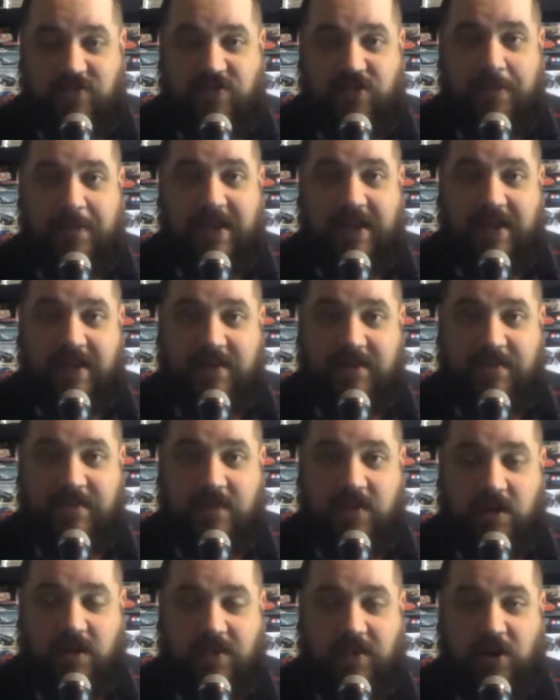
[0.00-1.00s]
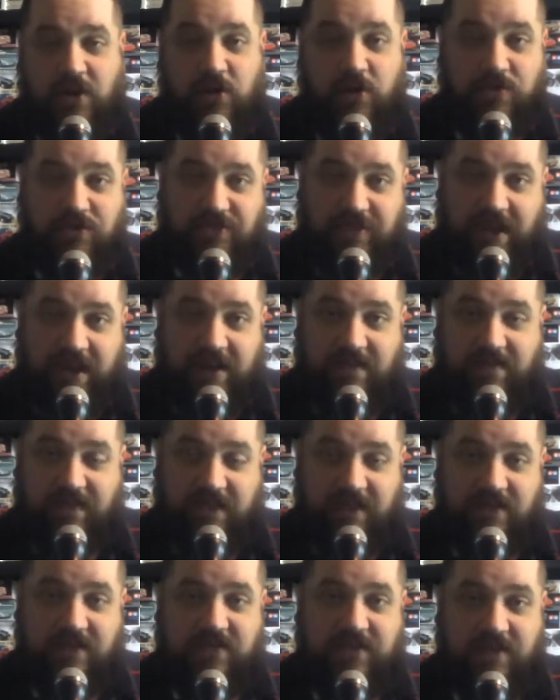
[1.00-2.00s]
Tamiya, on the new side of
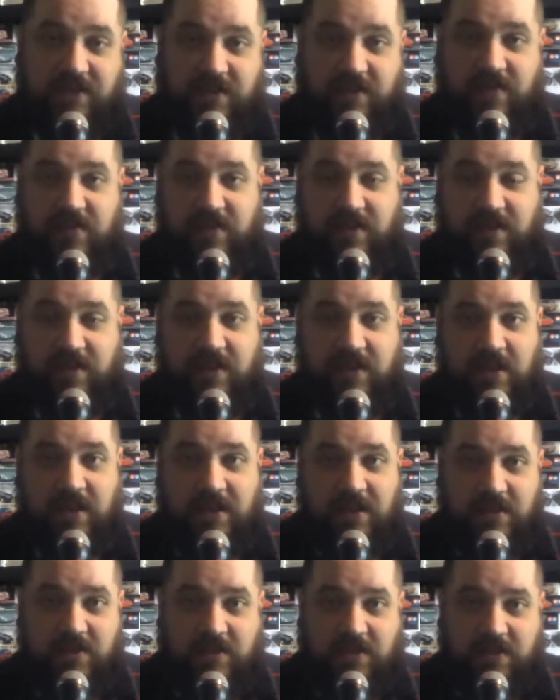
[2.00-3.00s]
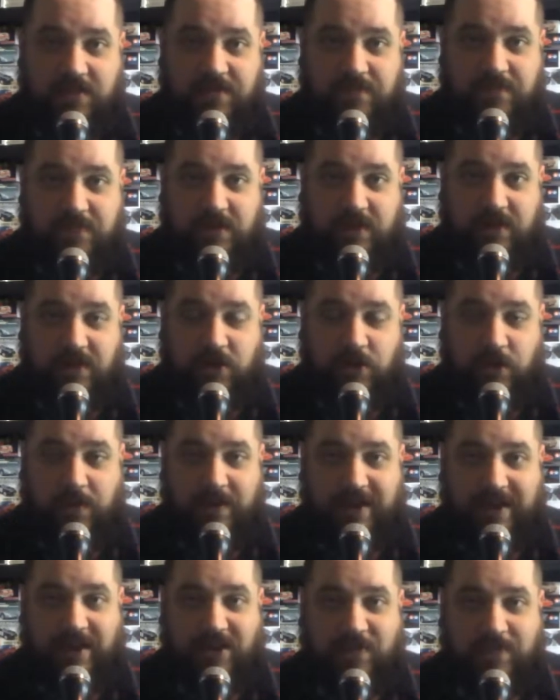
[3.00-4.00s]
things, the
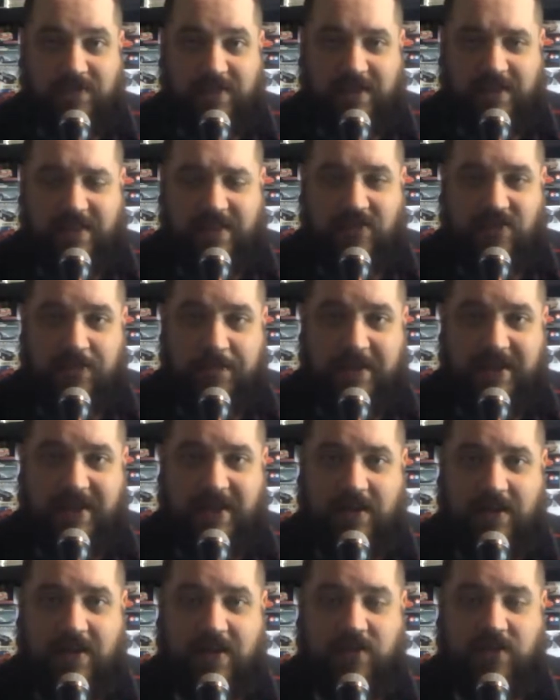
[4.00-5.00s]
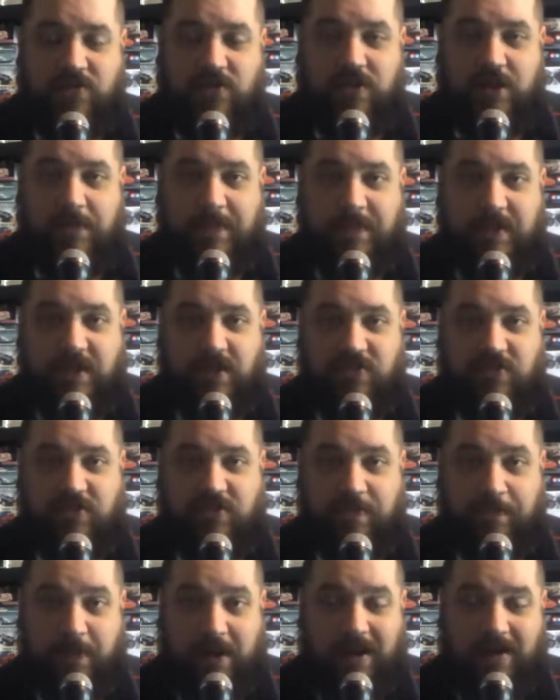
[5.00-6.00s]
new announcement side of things, Tamiya is going to be
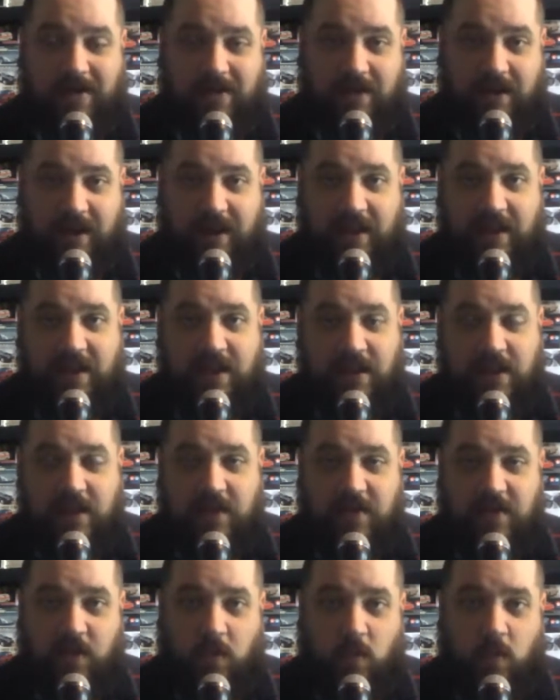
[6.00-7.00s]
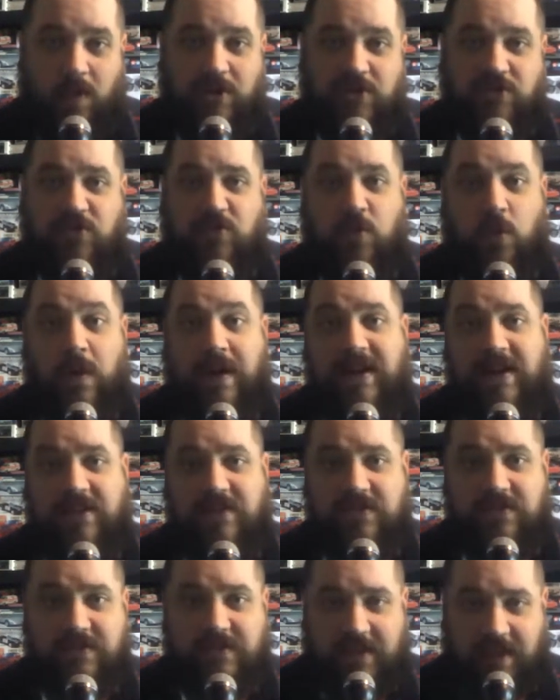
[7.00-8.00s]
spot running their
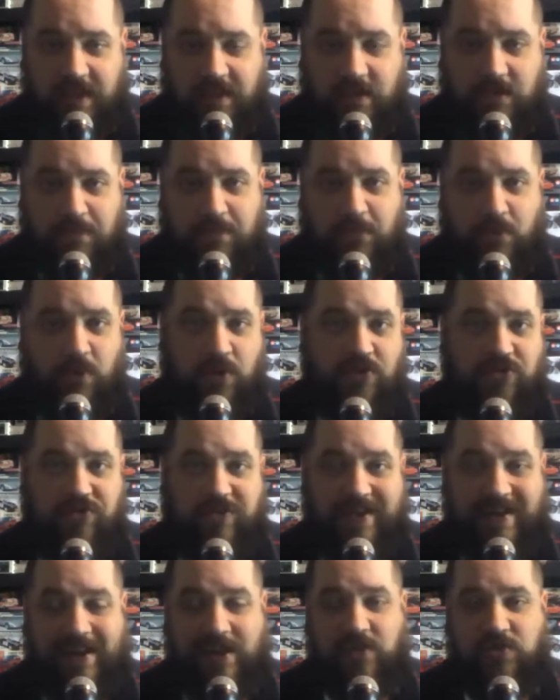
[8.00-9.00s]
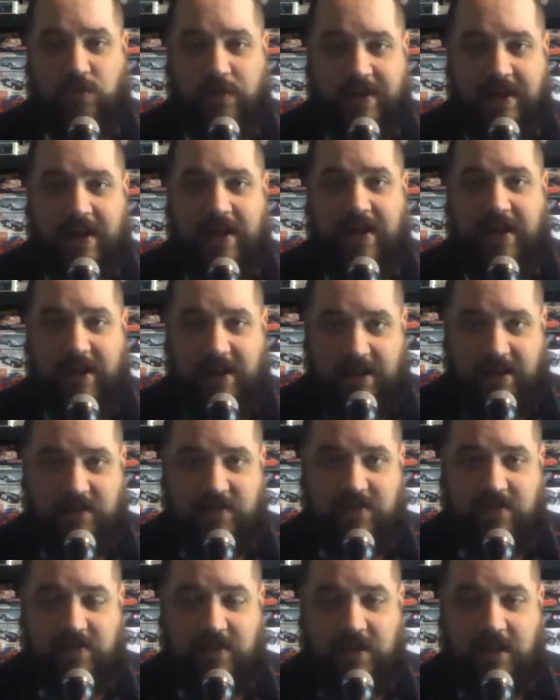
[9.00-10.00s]
1/20th scale Porsche
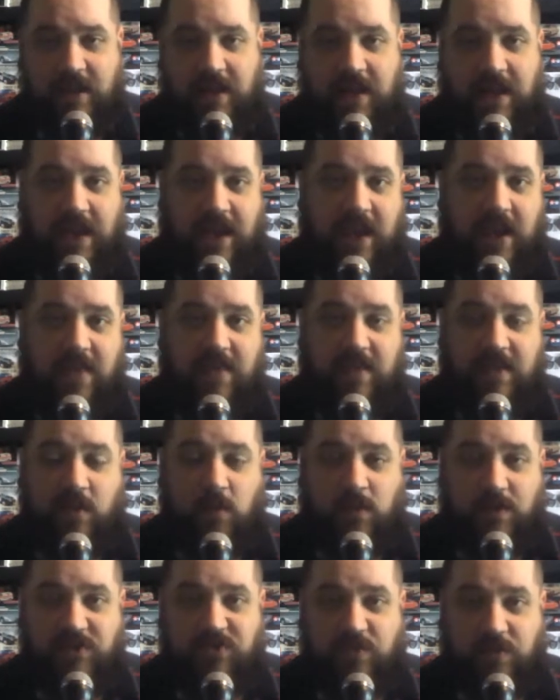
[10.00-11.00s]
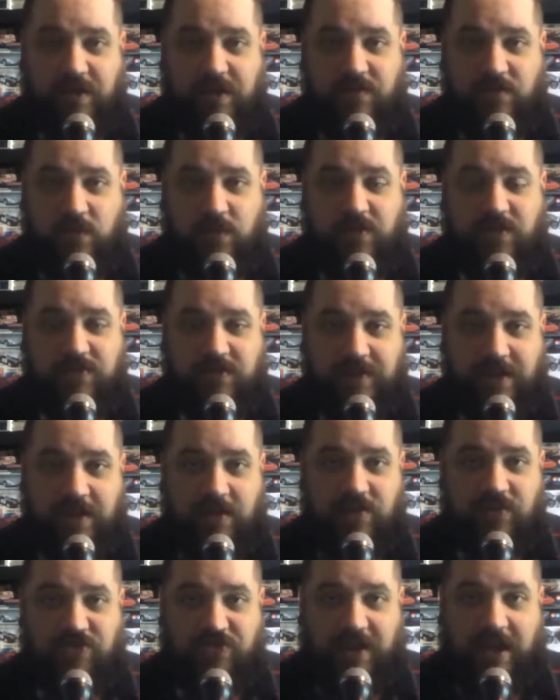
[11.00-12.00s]
928S and the 1/24
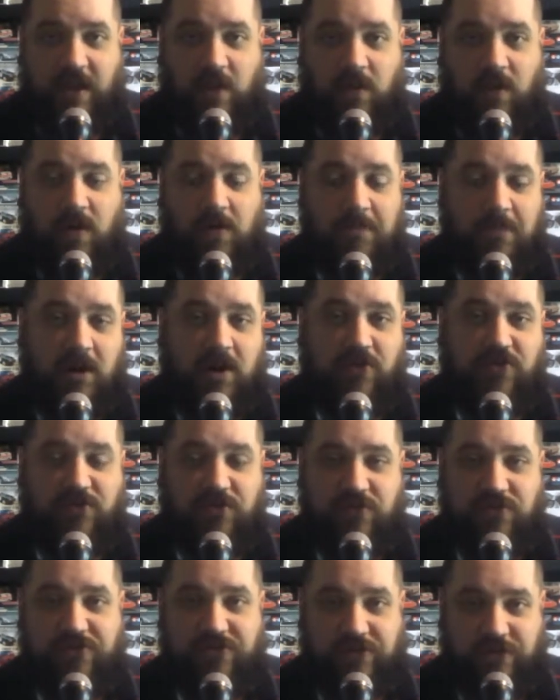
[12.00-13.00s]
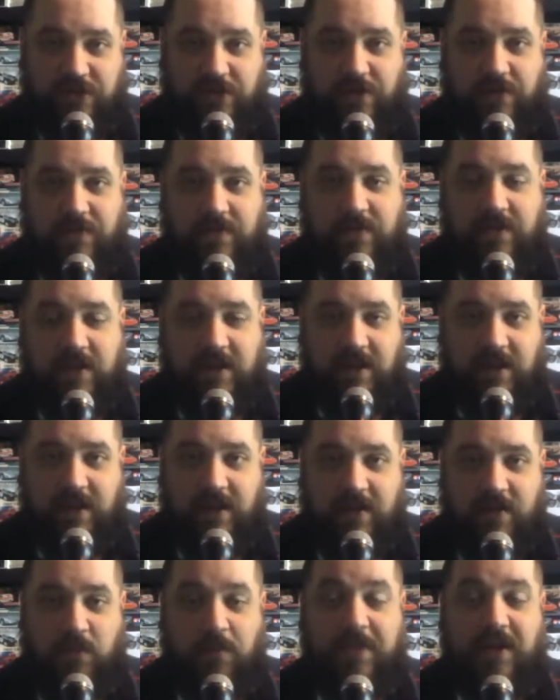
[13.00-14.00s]
scale Jaguar Mark II Saloon.
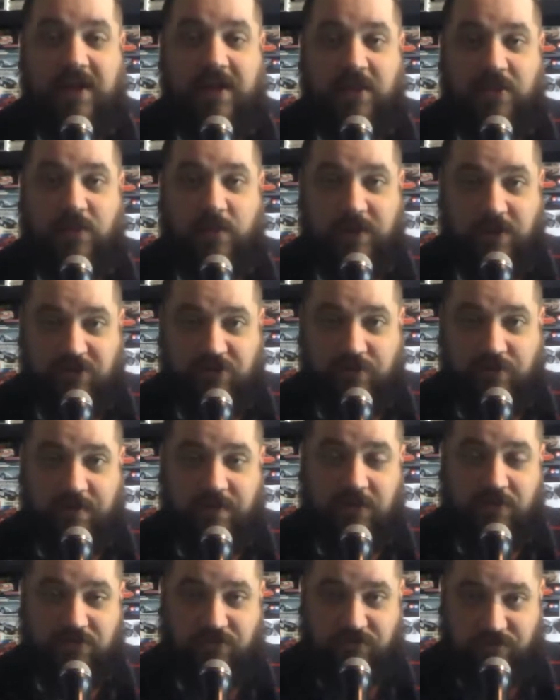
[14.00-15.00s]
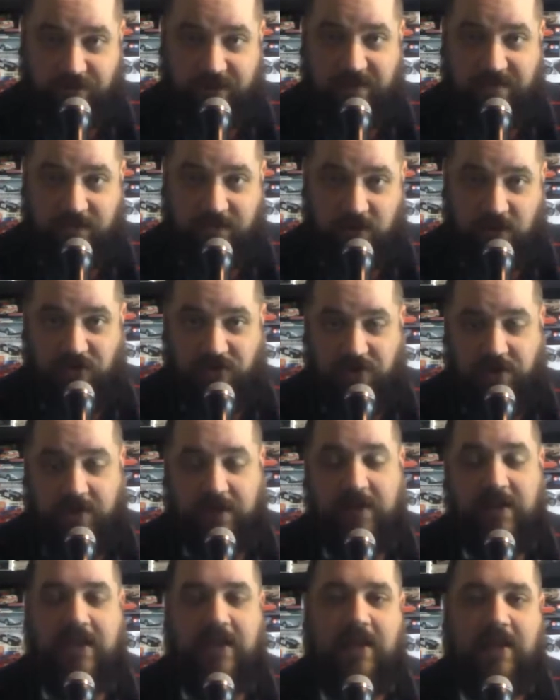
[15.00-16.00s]
Will be another reissue of the street
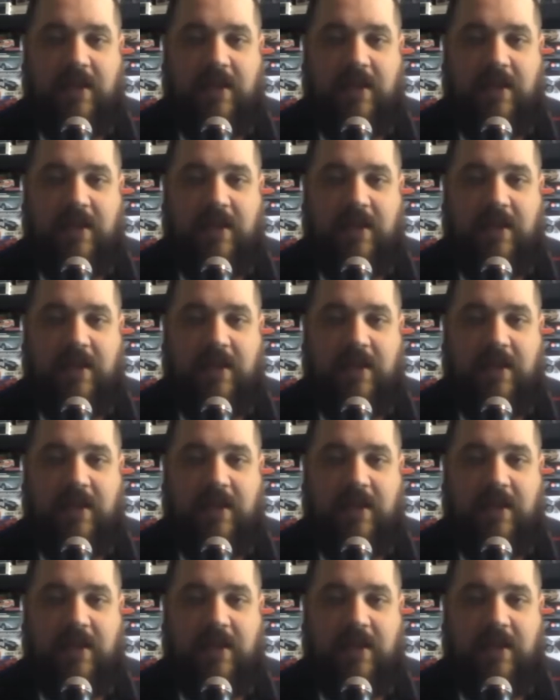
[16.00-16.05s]
version